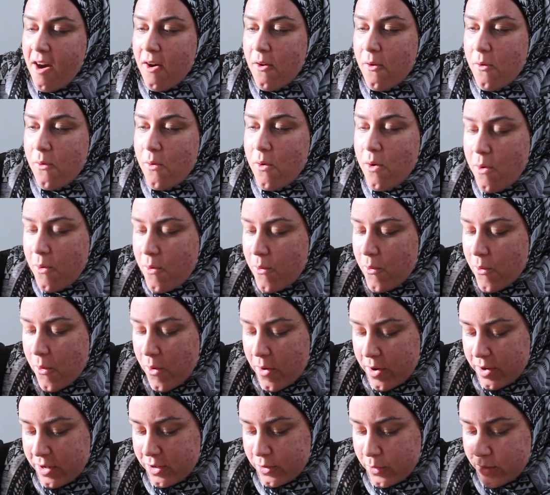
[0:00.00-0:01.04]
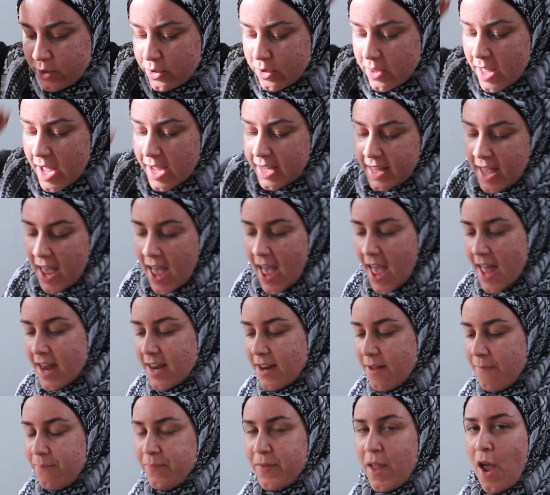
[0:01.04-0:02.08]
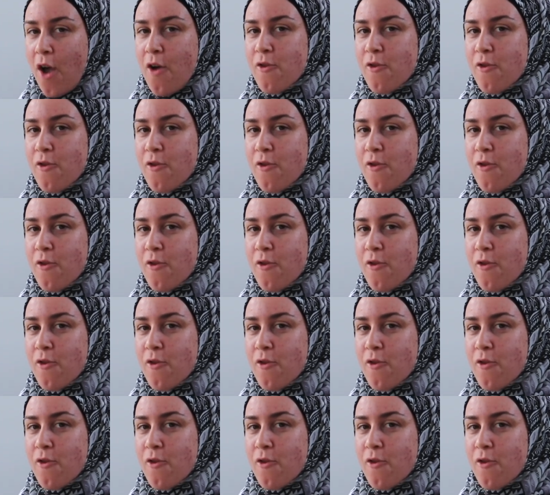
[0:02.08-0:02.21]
Woo! Should we do that again?